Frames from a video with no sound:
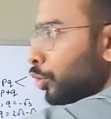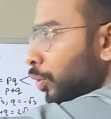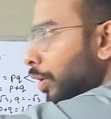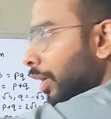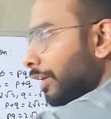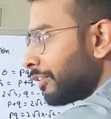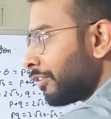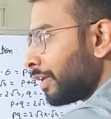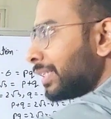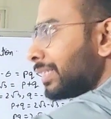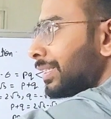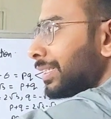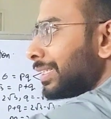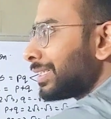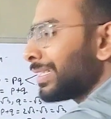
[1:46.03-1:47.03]
To
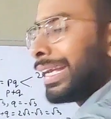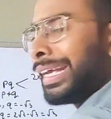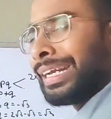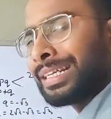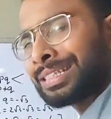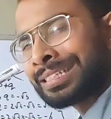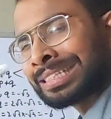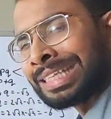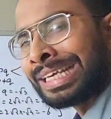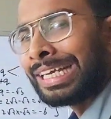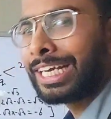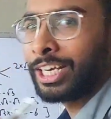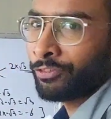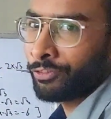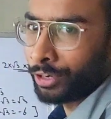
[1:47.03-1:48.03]
convert this in a
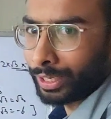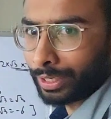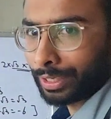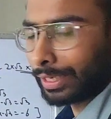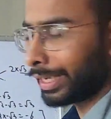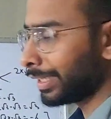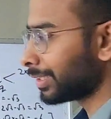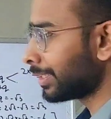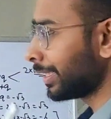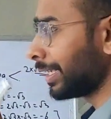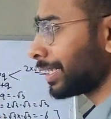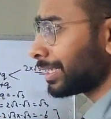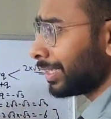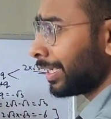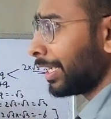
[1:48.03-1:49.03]
single way, say in
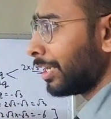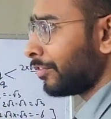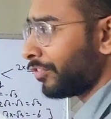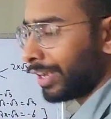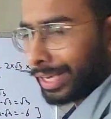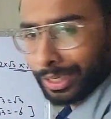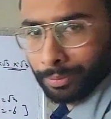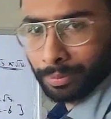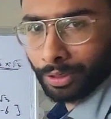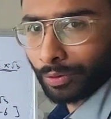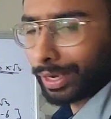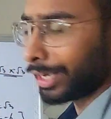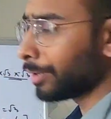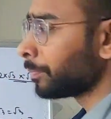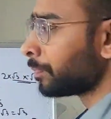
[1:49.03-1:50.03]
a single variable,
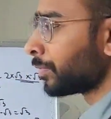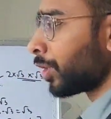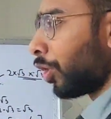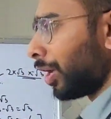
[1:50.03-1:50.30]
okay?